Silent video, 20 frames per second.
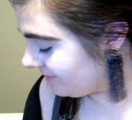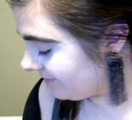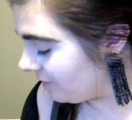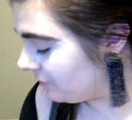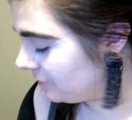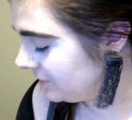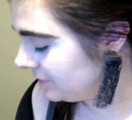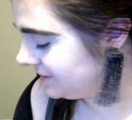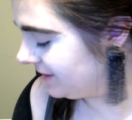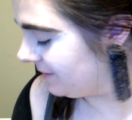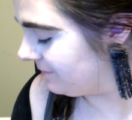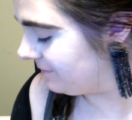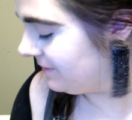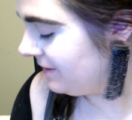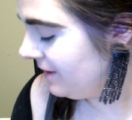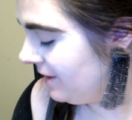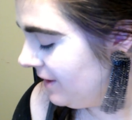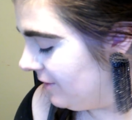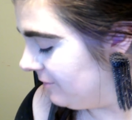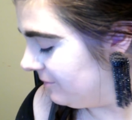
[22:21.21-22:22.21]
One time
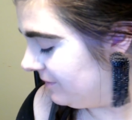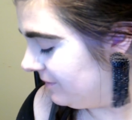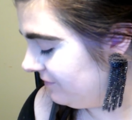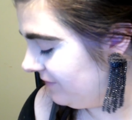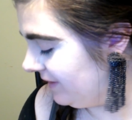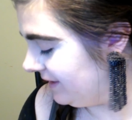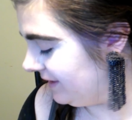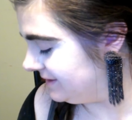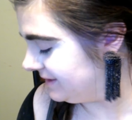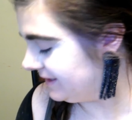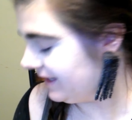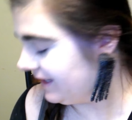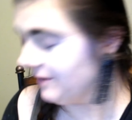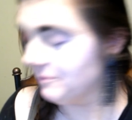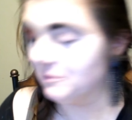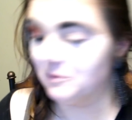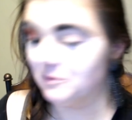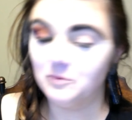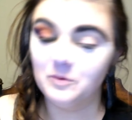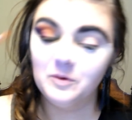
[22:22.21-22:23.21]
when Vance and
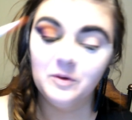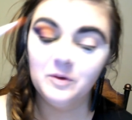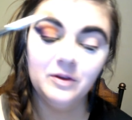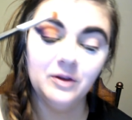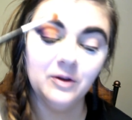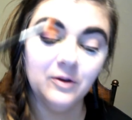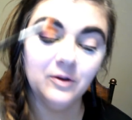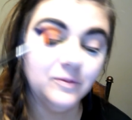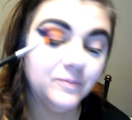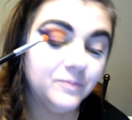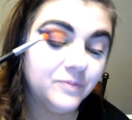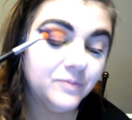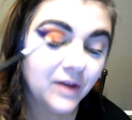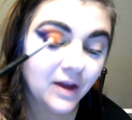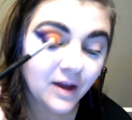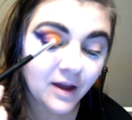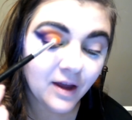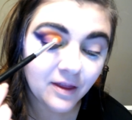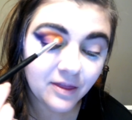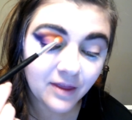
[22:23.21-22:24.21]
Cameron were little,
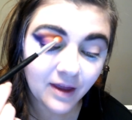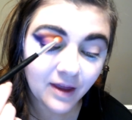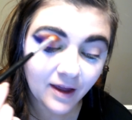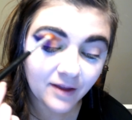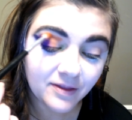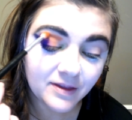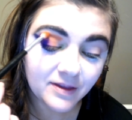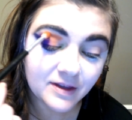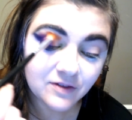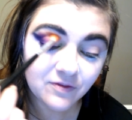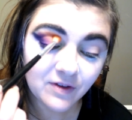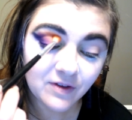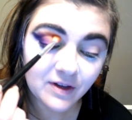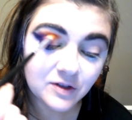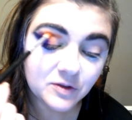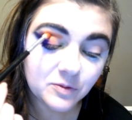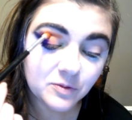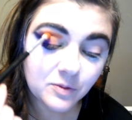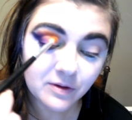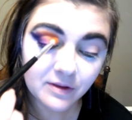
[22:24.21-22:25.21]
they had this
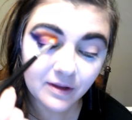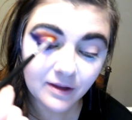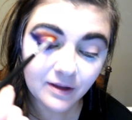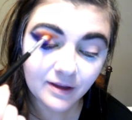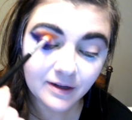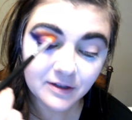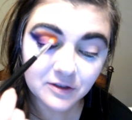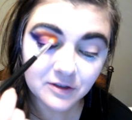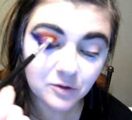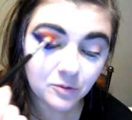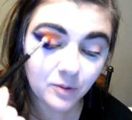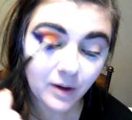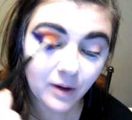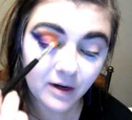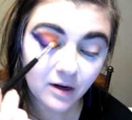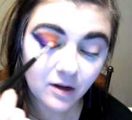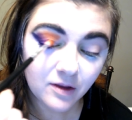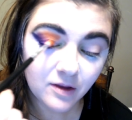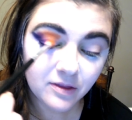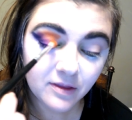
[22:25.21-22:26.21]
phase where they like to write
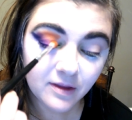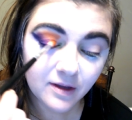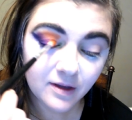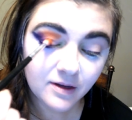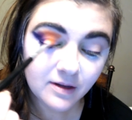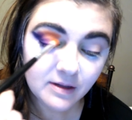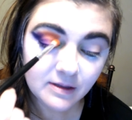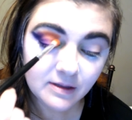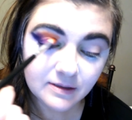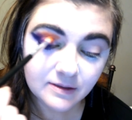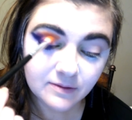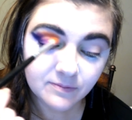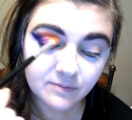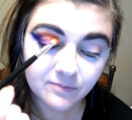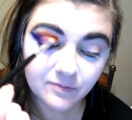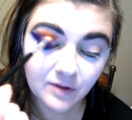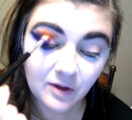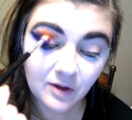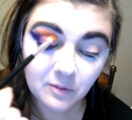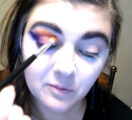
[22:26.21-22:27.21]
on things
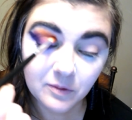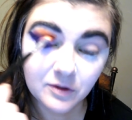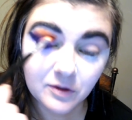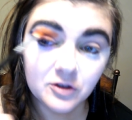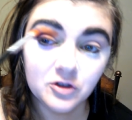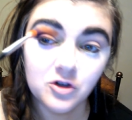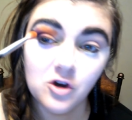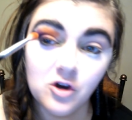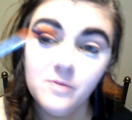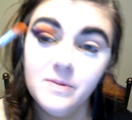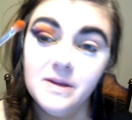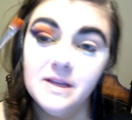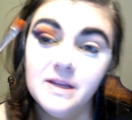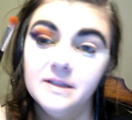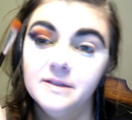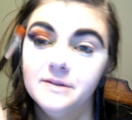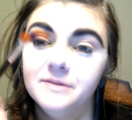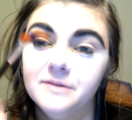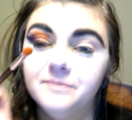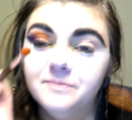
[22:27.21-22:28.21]
with Sharpies.